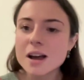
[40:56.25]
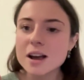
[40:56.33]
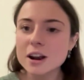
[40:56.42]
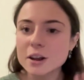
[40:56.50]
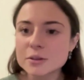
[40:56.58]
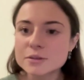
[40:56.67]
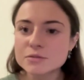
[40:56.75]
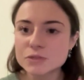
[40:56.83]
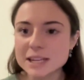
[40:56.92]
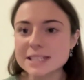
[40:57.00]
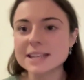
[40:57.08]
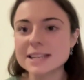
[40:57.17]
close
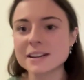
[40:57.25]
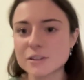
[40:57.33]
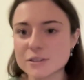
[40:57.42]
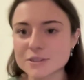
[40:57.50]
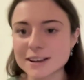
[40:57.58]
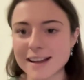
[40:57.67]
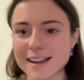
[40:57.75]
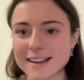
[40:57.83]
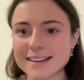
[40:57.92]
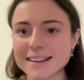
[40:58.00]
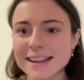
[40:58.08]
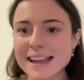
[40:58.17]
reading looked
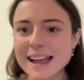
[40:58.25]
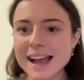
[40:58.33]
like